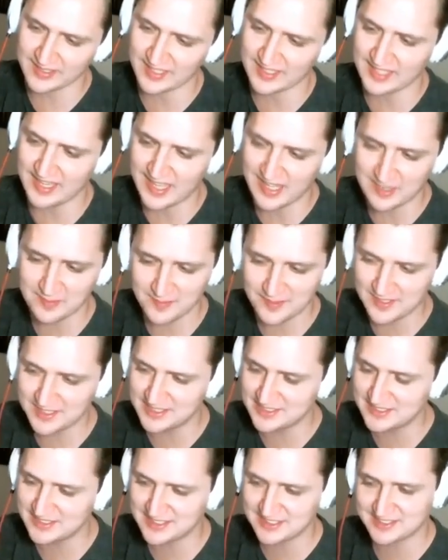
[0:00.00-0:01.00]
it kind of
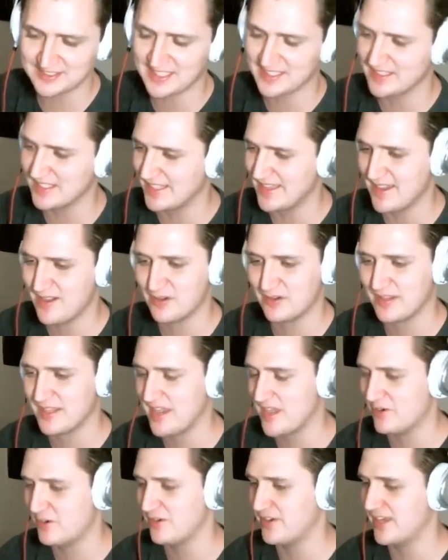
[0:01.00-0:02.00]
is because, like, the
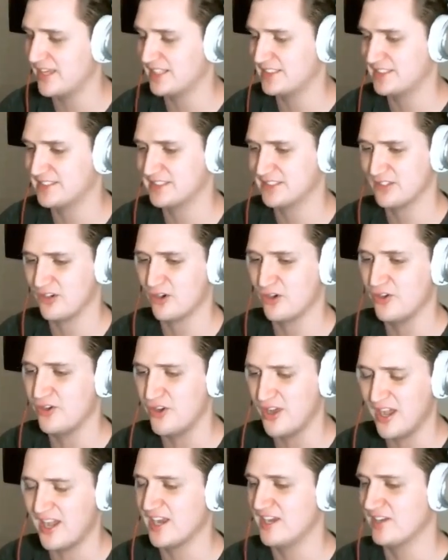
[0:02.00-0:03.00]
counter decks are
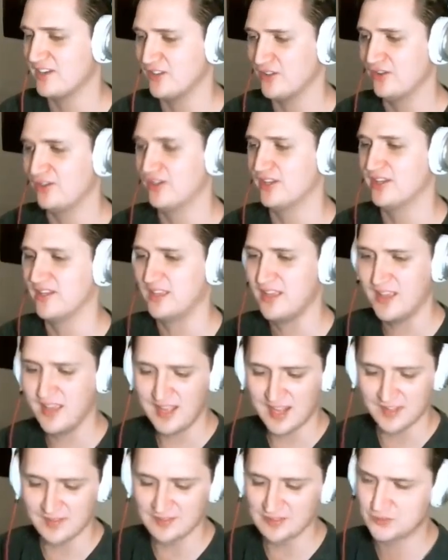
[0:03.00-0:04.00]
not good
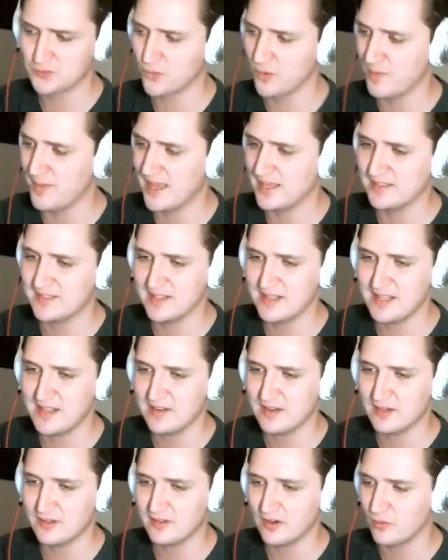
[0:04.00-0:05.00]
in this format.
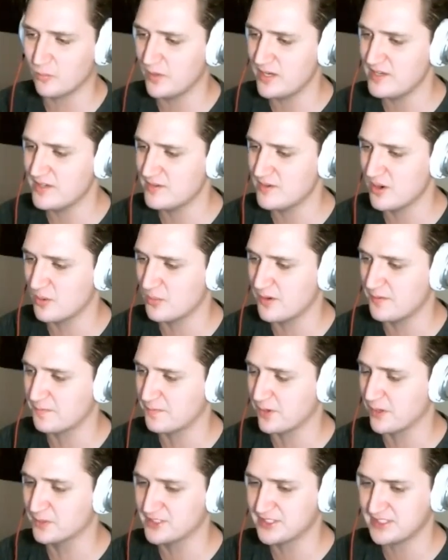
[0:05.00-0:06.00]
Are we
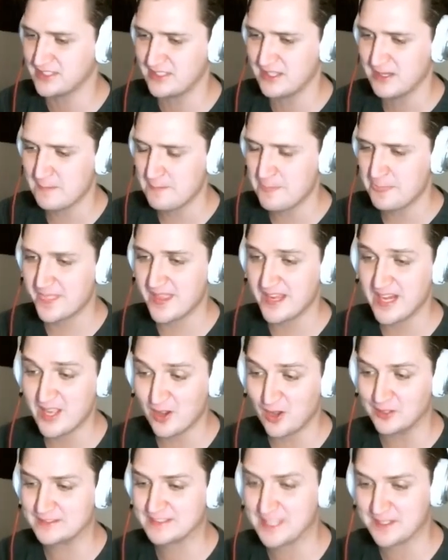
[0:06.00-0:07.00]
frozen? Did he
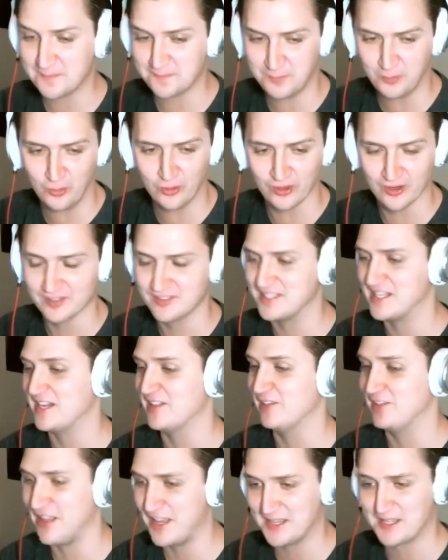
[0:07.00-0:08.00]
alt F4? Did he
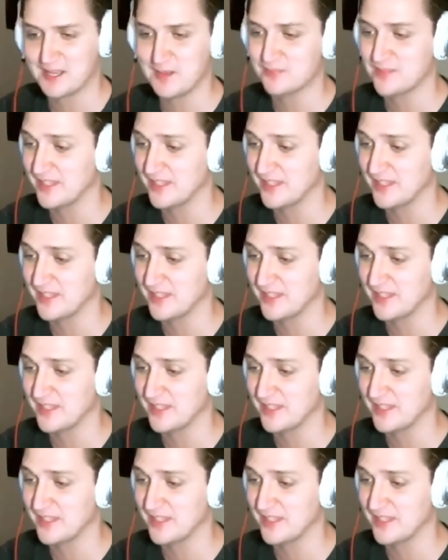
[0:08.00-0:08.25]
lock up the